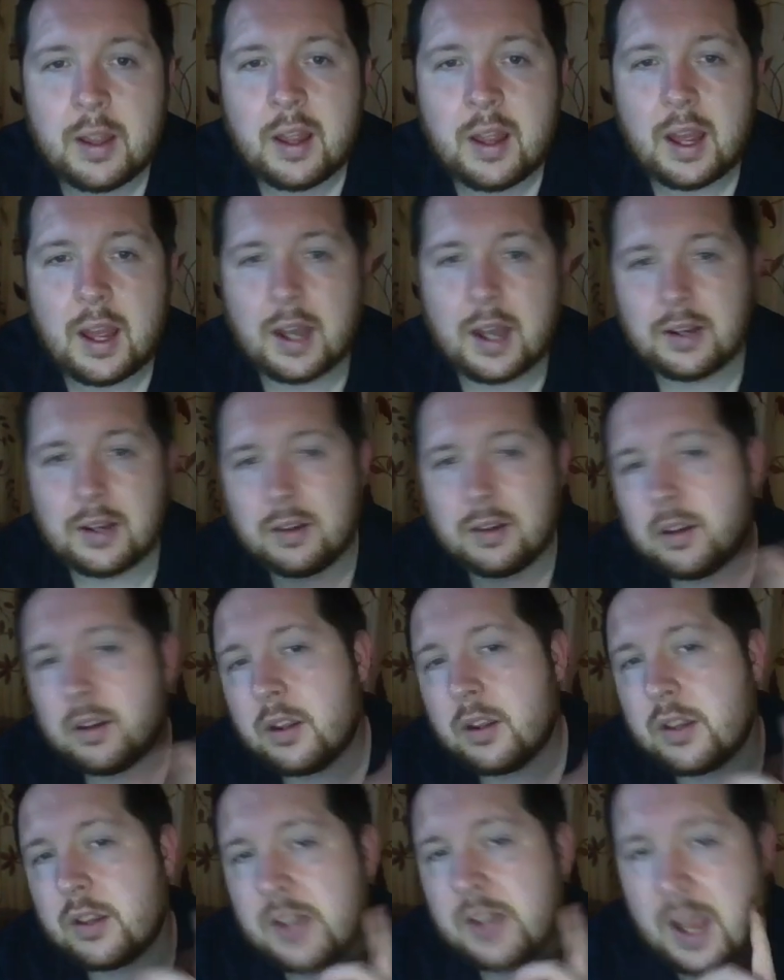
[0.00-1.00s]
and
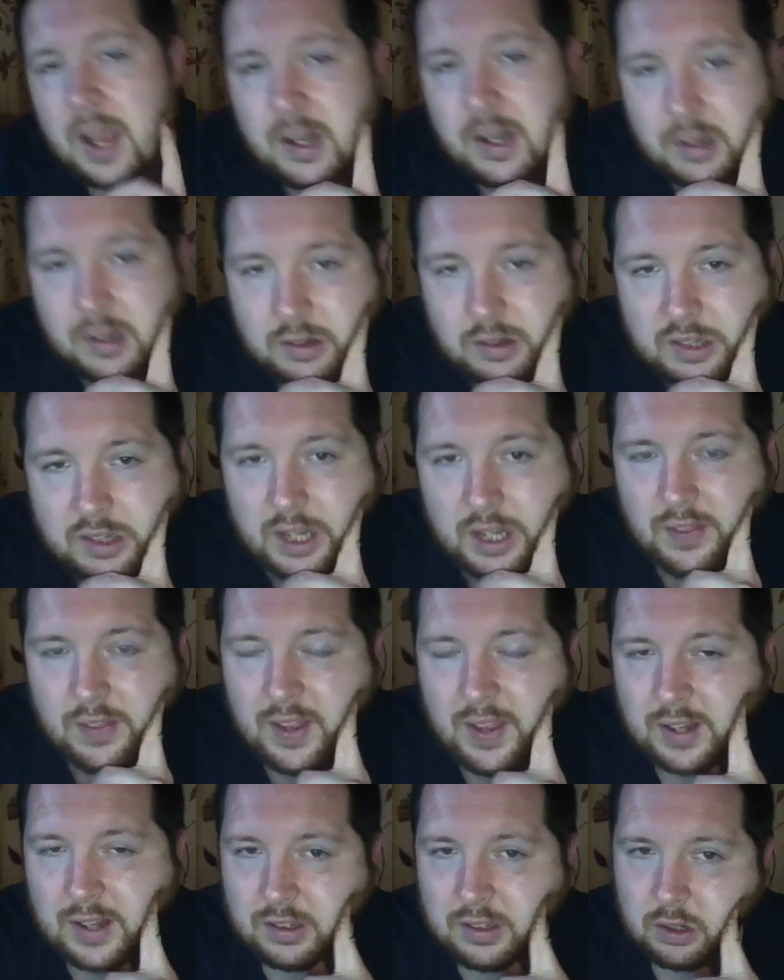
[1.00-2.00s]
the 10 saying
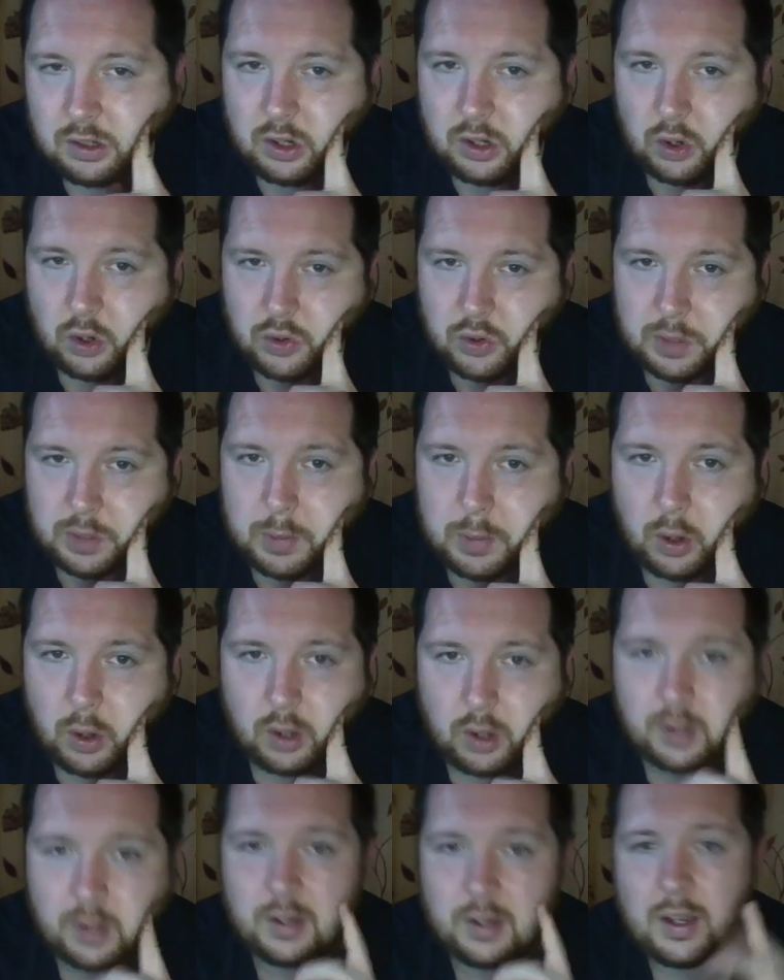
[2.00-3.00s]
that Andre
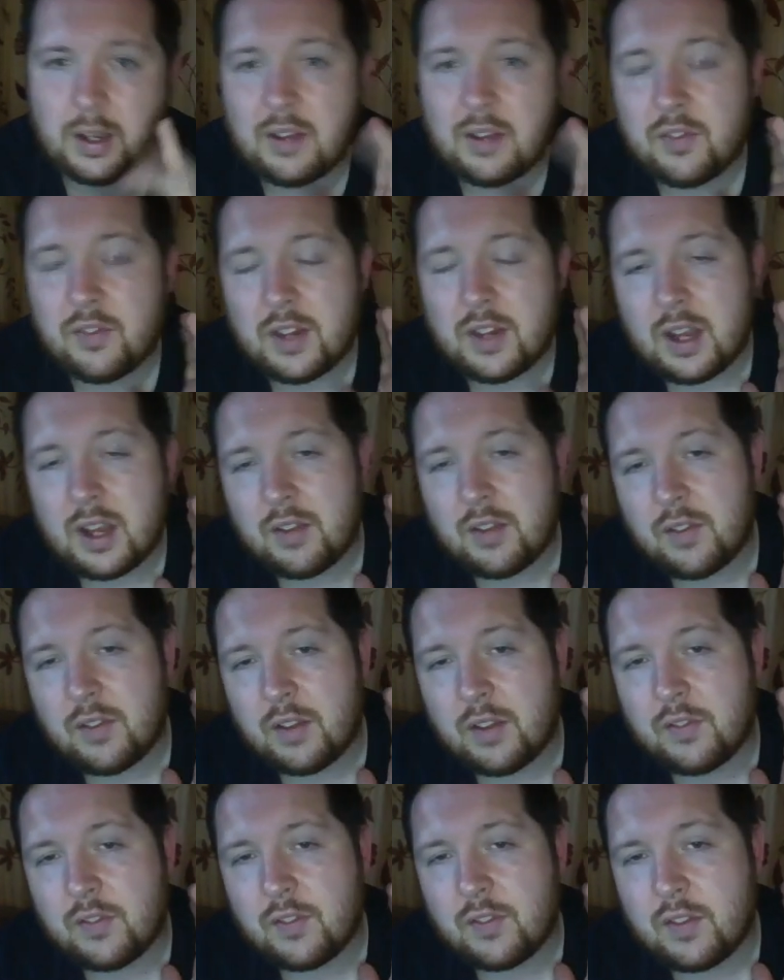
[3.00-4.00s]
Pollard,
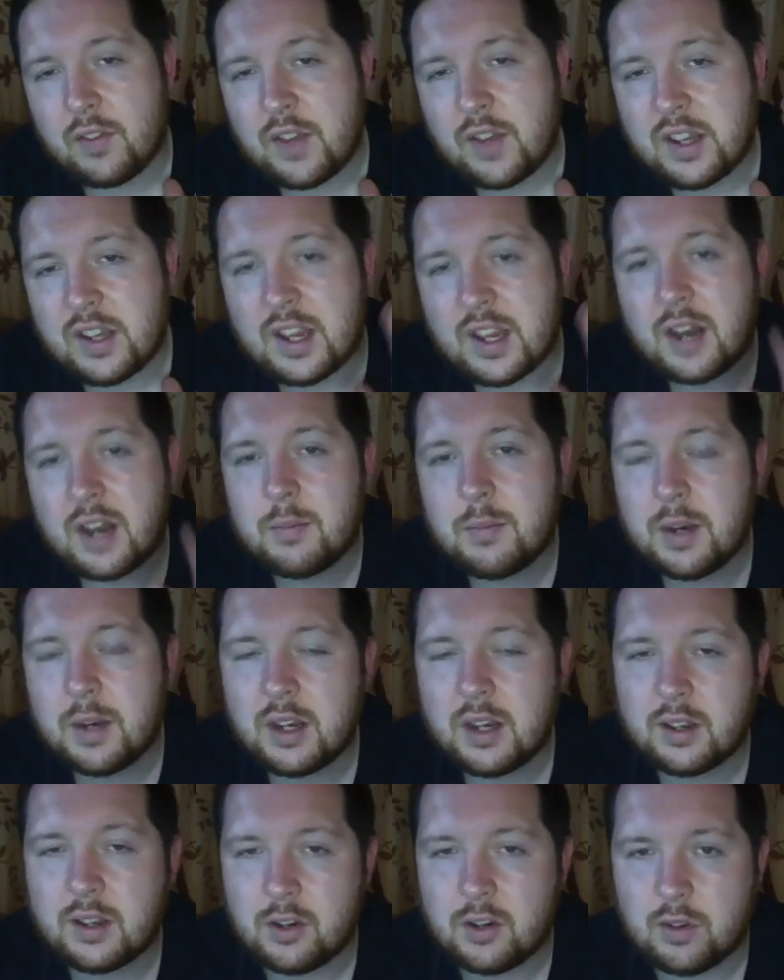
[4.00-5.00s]
if he's getting minutes
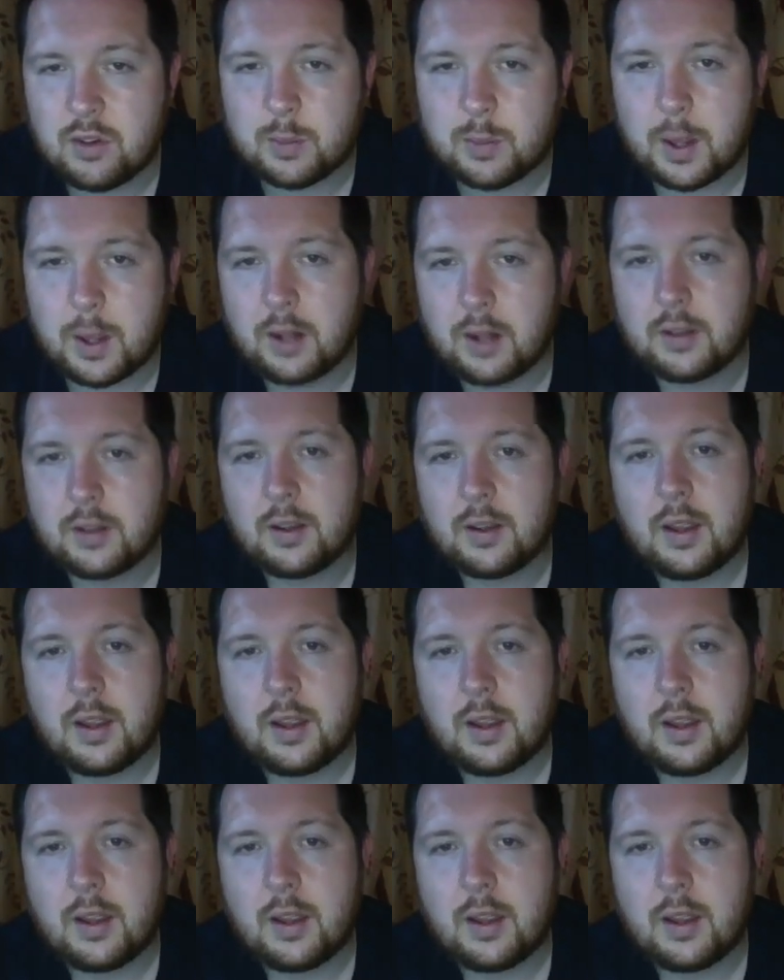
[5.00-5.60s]
under his belt,